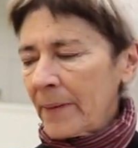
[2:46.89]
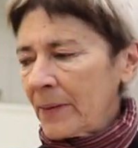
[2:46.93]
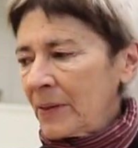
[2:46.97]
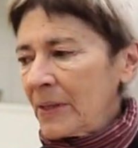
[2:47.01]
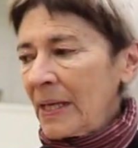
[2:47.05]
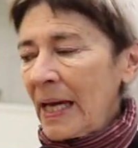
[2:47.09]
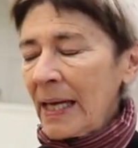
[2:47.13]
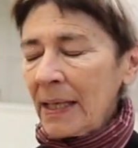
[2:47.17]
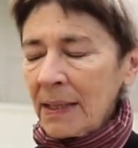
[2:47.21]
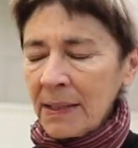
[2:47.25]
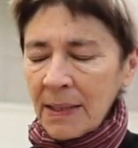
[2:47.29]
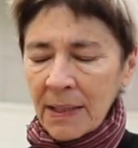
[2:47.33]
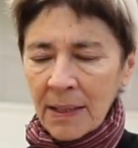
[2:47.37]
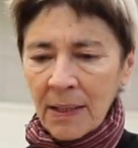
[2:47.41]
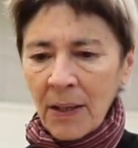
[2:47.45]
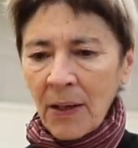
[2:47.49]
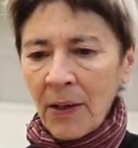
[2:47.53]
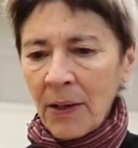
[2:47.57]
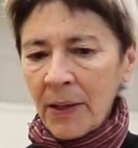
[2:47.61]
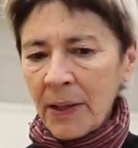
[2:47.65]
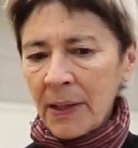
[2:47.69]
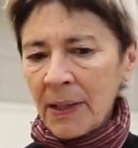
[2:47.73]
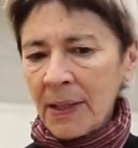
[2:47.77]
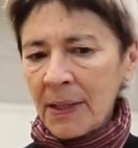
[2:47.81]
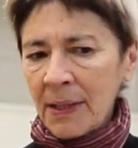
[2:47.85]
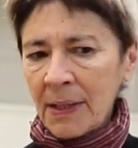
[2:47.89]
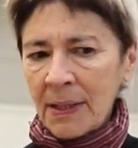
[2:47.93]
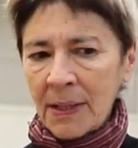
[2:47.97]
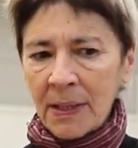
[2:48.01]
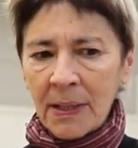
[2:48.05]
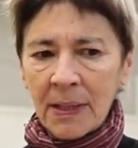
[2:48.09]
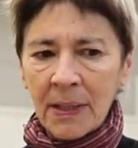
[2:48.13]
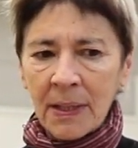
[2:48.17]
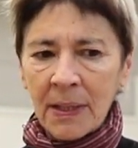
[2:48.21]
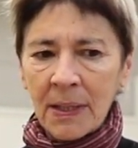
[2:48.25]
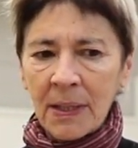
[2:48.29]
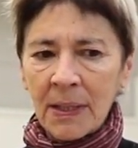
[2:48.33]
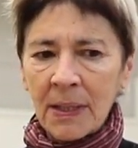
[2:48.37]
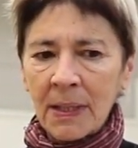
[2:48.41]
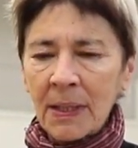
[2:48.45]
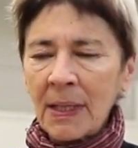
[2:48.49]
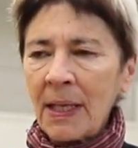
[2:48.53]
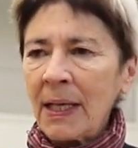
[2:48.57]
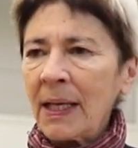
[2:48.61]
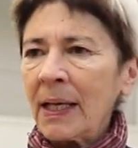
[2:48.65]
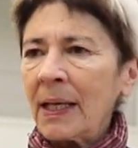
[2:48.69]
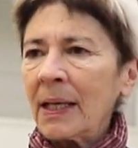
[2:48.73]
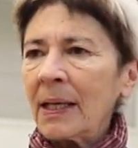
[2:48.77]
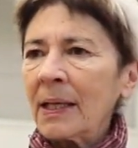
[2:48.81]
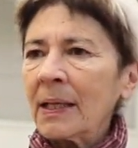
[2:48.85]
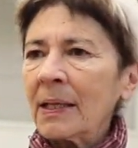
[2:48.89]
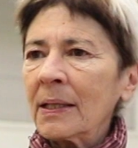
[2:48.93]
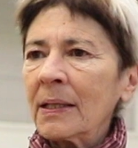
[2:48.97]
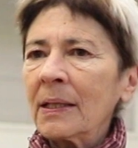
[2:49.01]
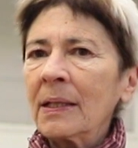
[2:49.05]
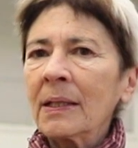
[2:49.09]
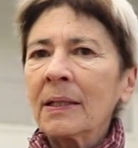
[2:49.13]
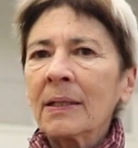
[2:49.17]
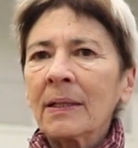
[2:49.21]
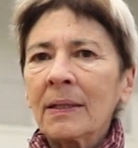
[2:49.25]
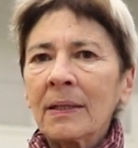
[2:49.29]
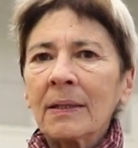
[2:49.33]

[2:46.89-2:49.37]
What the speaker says: dance artists, and